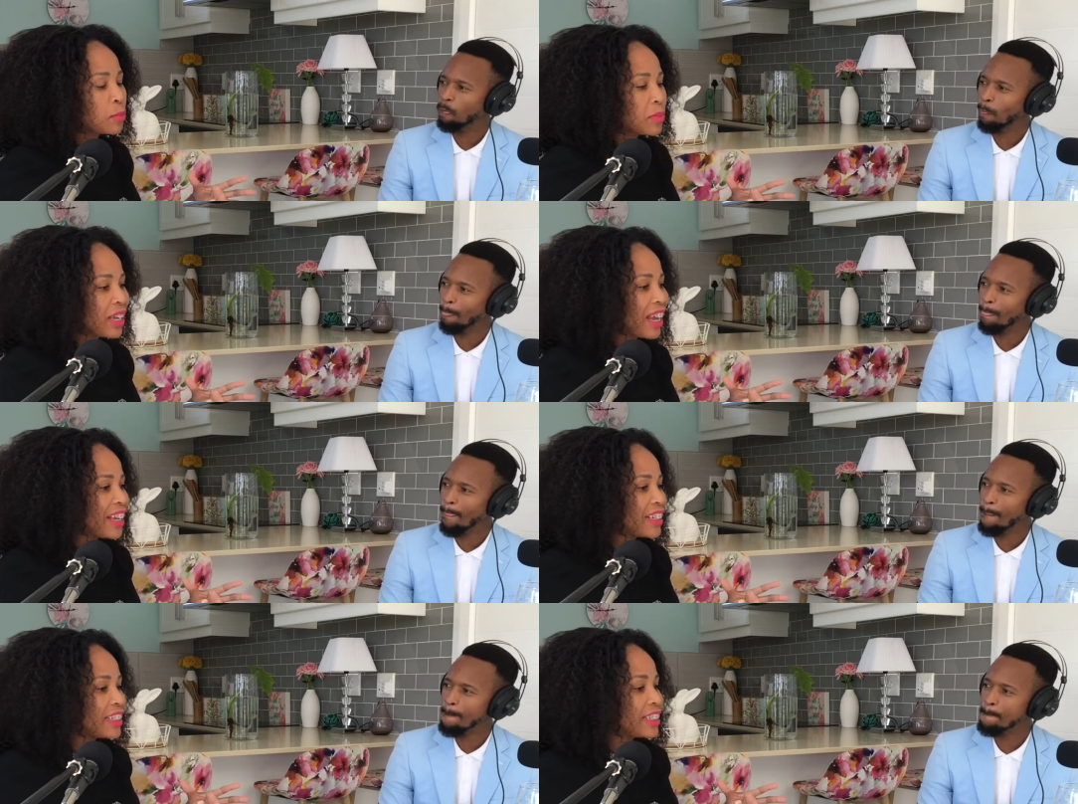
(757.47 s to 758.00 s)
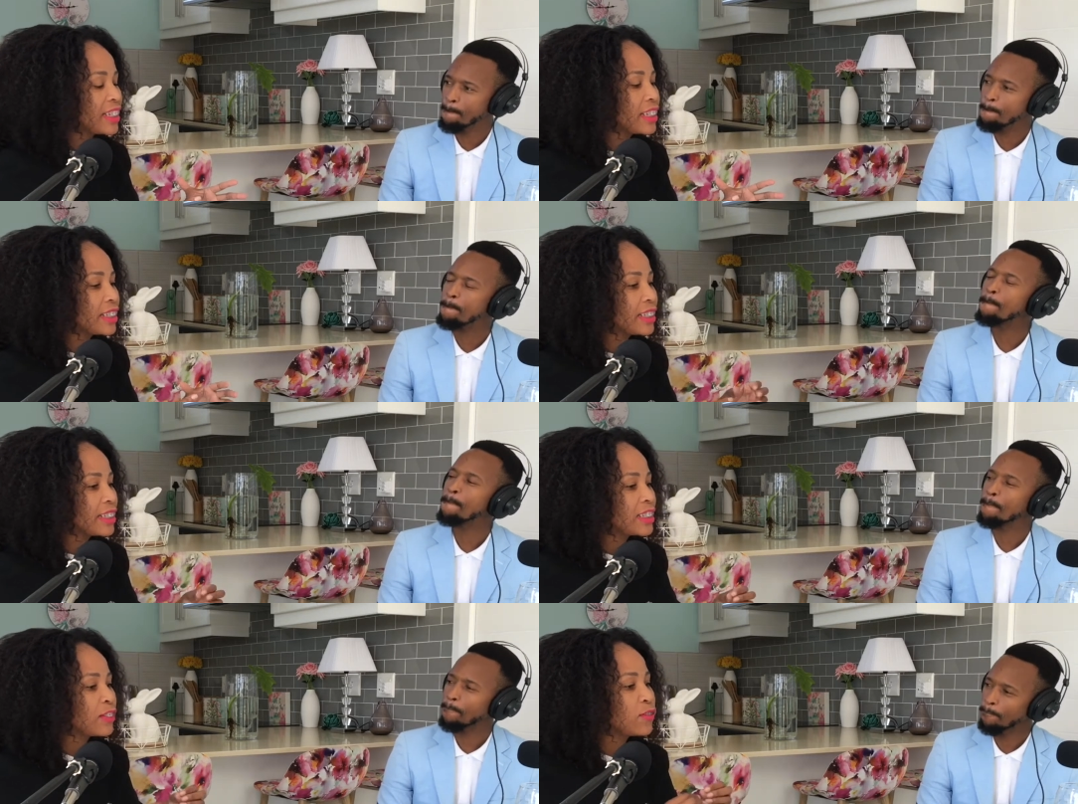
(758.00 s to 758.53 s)
Speaker 1: the idea
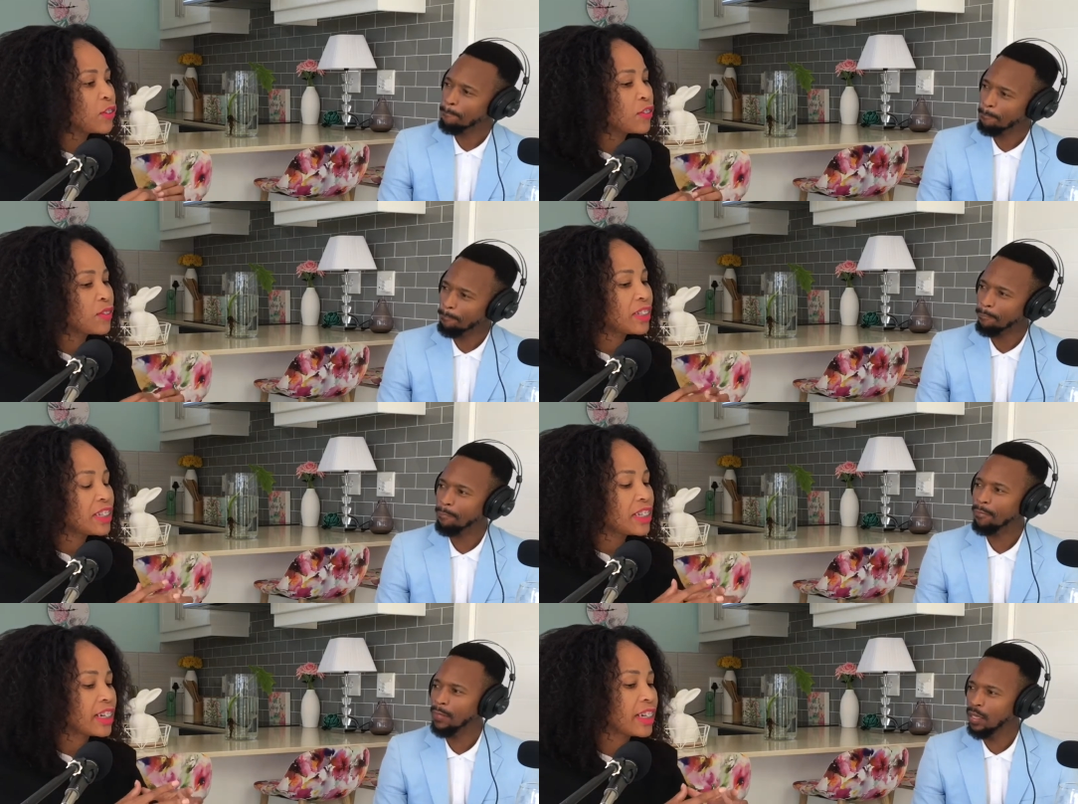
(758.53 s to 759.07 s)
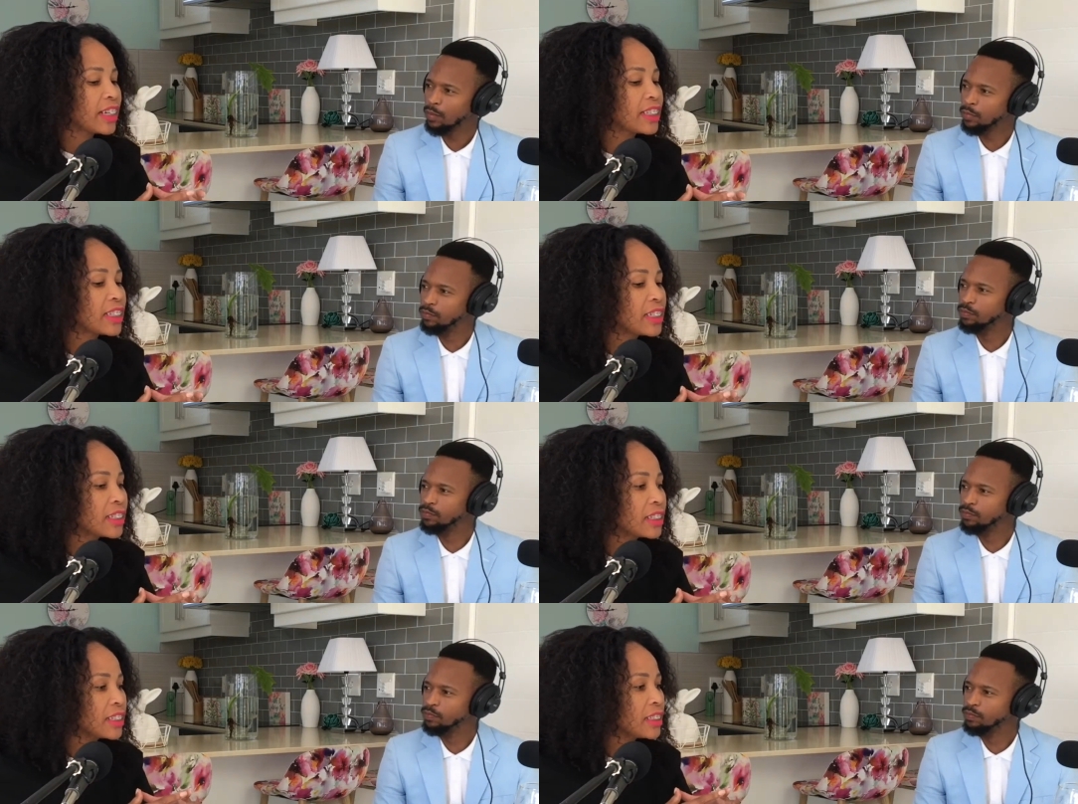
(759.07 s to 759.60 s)
that if you have an
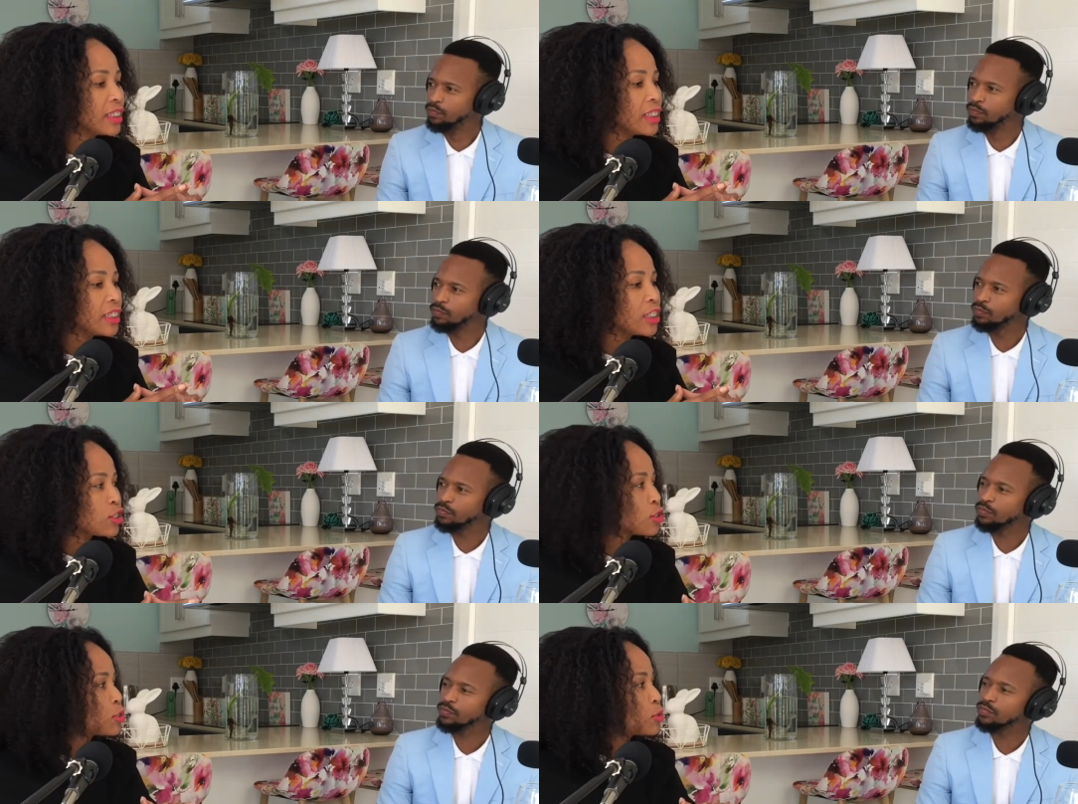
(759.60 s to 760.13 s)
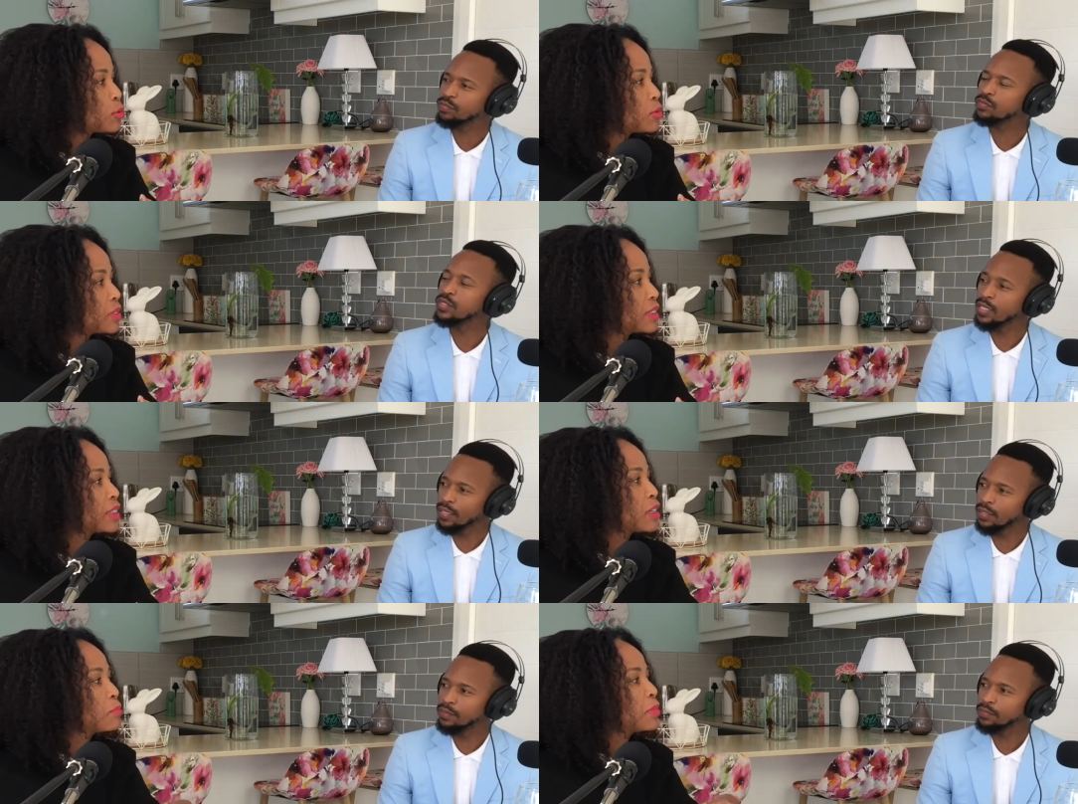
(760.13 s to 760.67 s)
erectile issue,
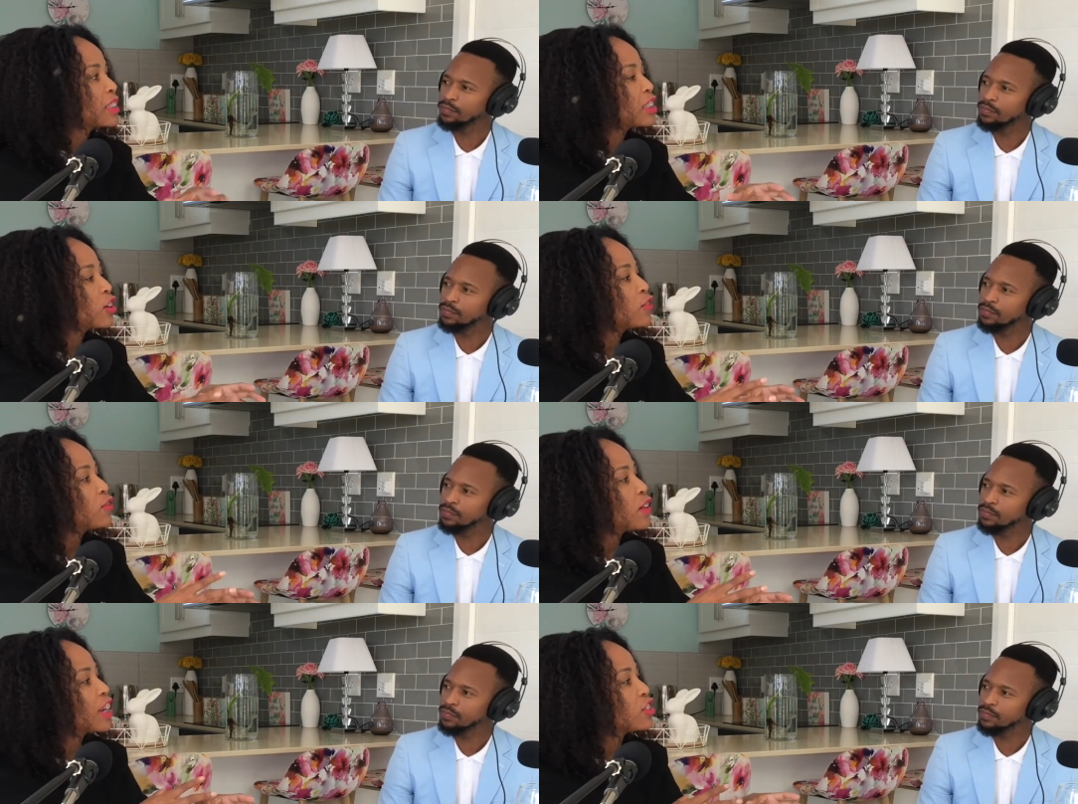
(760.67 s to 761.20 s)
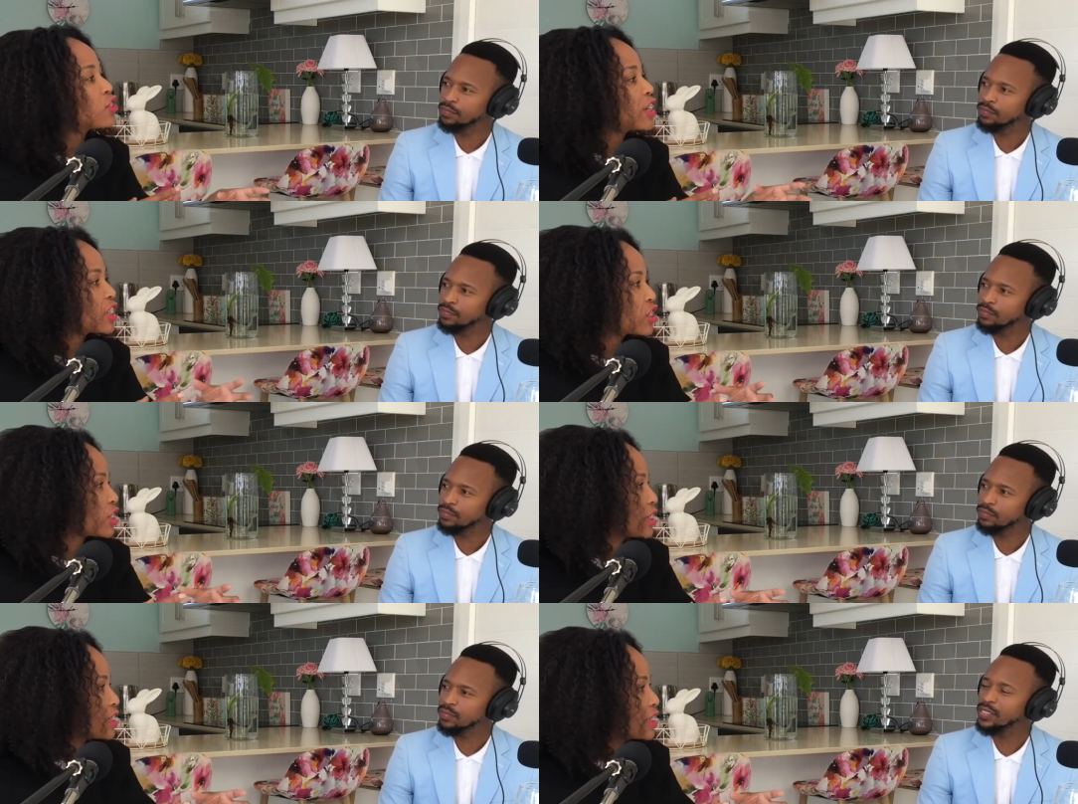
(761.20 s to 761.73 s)
yeah. it's a matter of attraction.